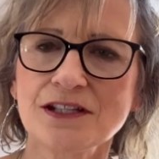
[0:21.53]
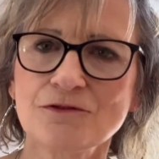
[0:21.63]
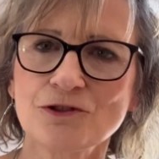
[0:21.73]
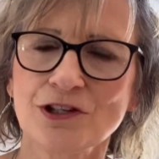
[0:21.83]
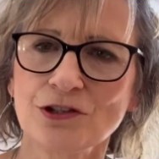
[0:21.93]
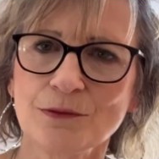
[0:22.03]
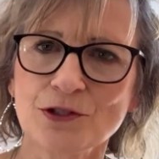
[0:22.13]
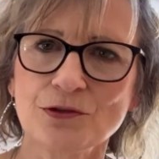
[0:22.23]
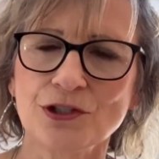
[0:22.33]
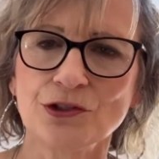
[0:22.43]
of
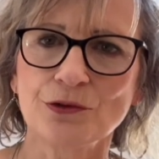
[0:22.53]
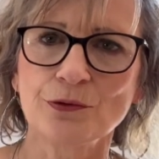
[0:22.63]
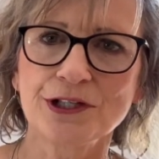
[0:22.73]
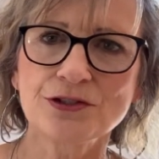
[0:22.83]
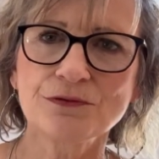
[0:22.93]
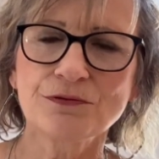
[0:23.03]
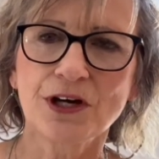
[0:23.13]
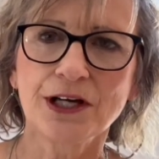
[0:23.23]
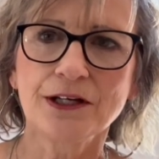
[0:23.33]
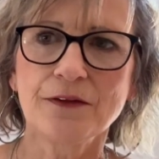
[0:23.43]
trigonometry, you're going to
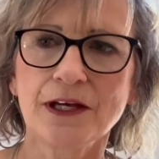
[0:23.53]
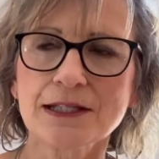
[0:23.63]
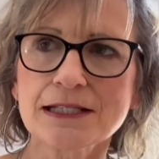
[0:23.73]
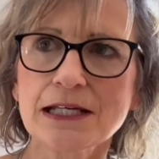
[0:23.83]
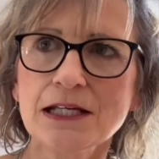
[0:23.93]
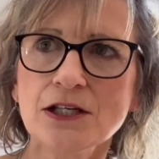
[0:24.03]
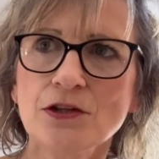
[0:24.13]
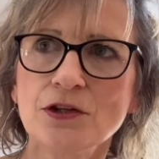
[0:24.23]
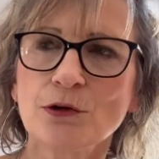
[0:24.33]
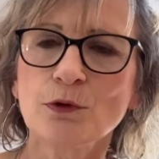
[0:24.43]
find that
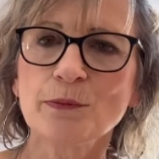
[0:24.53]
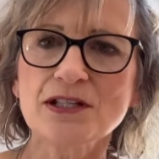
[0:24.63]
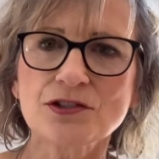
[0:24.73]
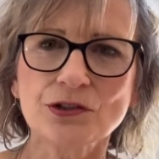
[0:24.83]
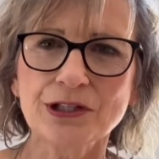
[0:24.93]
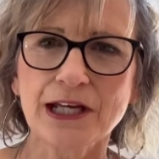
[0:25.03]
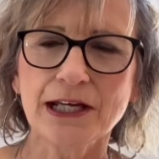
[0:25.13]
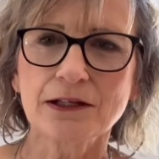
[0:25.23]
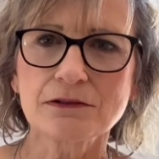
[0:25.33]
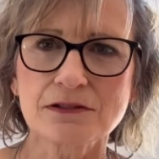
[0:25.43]
there will be certain
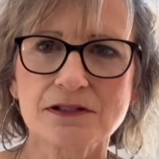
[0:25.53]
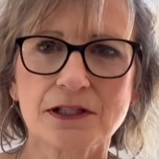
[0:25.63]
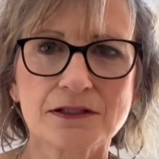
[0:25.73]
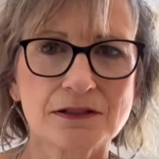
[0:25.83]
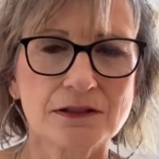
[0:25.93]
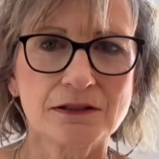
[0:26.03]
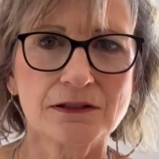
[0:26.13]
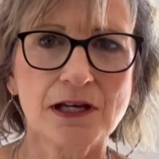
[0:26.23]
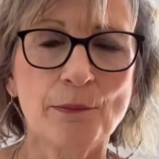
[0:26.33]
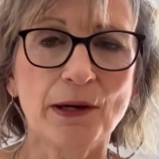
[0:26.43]
angles that
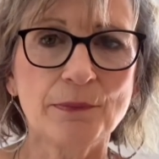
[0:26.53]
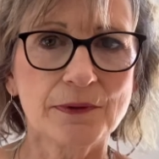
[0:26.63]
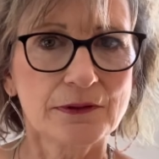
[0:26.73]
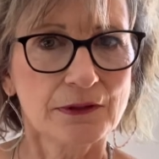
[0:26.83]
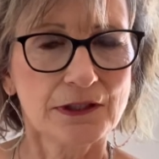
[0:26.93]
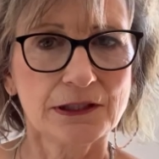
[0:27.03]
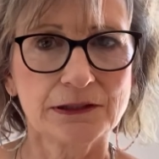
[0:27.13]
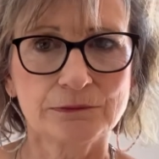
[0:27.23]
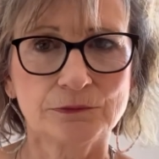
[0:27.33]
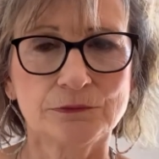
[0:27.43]
come up uh, um,
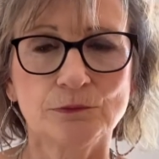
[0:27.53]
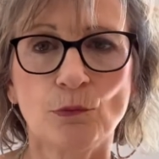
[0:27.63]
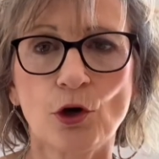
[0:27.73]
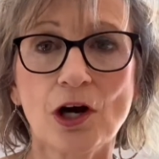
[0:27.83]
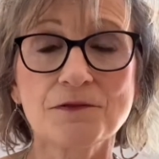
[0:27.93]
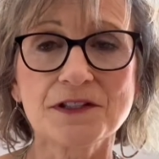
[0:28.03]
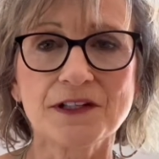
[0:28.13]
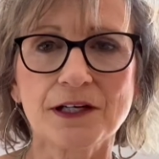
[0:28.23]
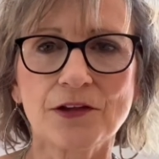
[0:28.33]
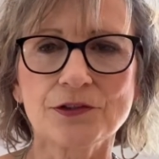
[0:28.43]
more often
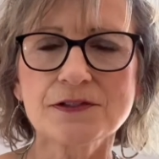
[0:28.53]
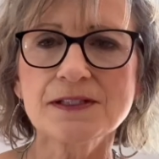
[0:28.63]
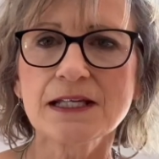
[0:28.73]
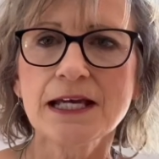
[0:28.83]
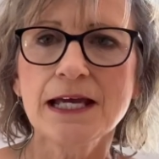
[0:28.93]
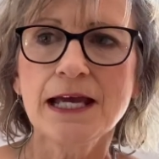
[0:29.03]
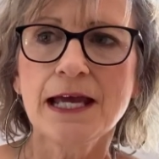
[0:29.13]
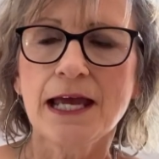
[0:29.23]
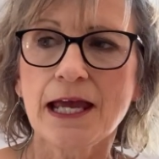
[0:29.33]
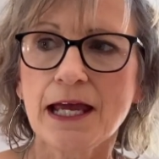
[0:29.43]
than others.
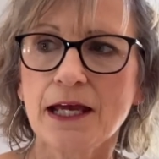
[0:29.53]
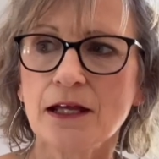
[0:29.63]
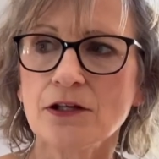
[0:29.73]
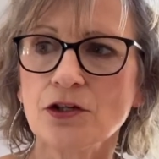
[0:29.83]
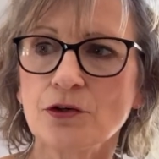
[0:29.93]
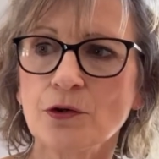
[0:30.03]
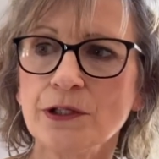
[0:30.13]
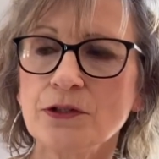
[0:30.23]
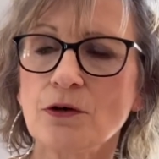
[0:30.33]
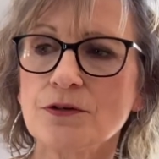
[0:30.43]
And you're going
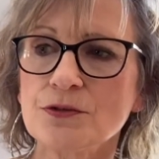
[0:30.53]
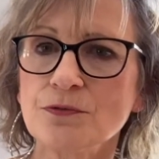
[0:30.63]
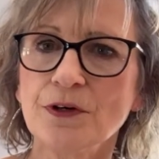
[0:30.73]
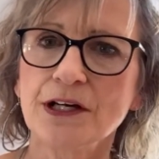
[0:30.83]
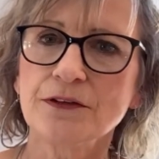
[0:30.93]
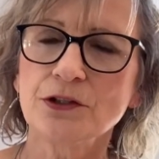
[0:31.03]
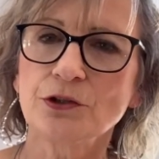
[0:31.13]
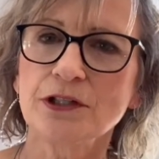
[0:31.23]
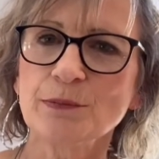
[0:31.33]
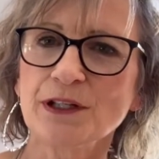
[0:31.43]
to also find that you're
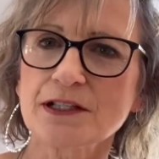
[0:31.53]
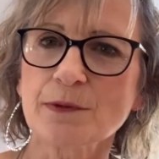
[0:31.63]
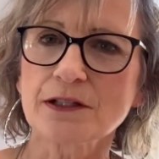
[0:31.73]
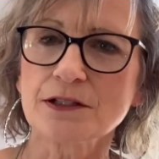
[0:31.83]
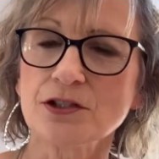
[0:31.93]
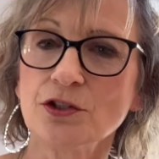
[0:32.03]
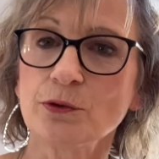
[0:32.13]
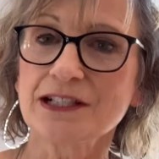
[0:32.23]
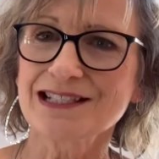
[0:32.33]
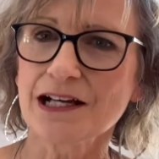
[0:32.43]
going to be expected to know
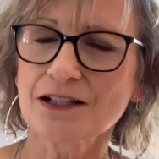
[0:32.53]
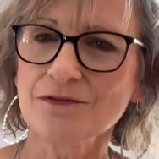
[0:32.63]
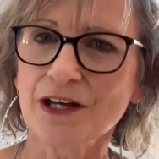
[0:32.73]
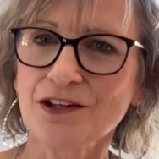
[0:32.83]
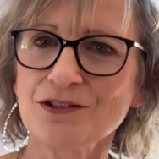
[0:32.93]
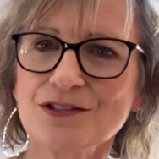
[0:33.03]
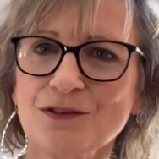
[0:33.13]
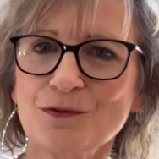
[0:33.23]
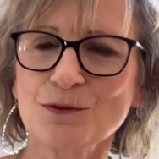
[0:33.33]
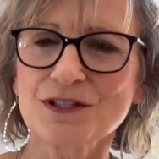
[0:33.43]
exact values of
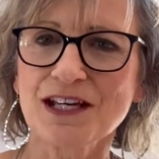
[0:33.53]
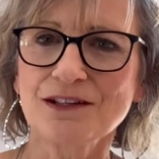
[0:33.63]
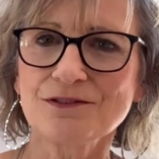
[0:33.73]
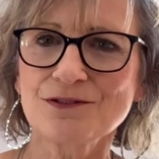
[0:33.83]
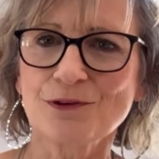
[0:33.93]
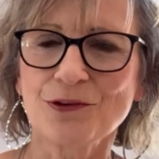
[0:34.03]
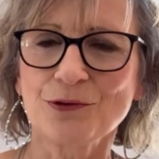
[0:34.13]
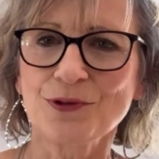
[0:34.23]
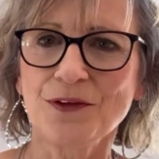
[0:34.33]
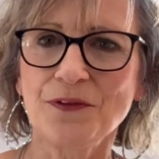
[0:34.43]
those angles rather
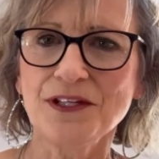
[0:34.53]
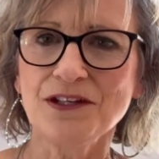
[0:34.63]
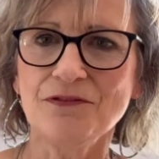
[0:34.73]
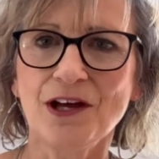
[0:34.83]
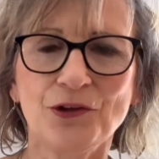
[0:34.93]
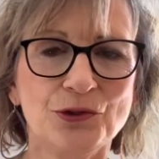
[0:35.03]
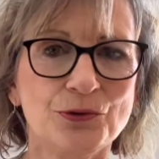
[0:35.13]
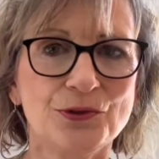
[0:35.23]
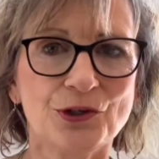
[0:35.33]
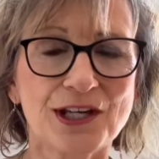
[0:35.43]
than the value
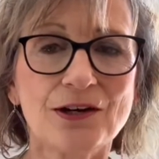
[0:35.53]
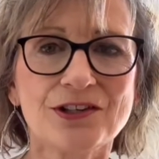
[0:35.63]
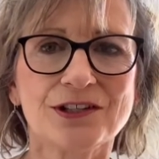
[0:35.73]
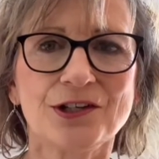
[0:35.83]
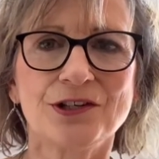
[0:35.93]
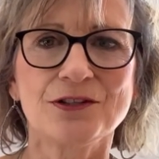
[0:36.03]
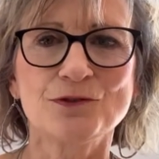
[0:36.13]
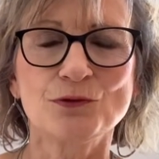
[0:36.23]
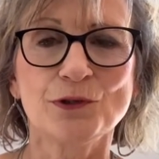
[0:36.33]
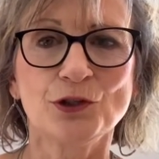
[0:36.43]
your calculator gives
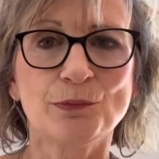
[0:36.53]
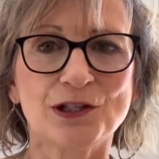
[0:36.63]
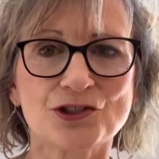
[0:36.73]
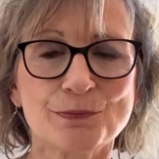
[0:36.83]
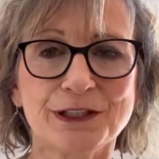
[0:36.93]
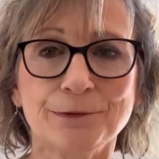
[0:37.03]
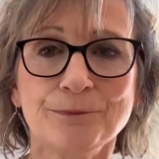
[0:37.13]
you when you punch them in.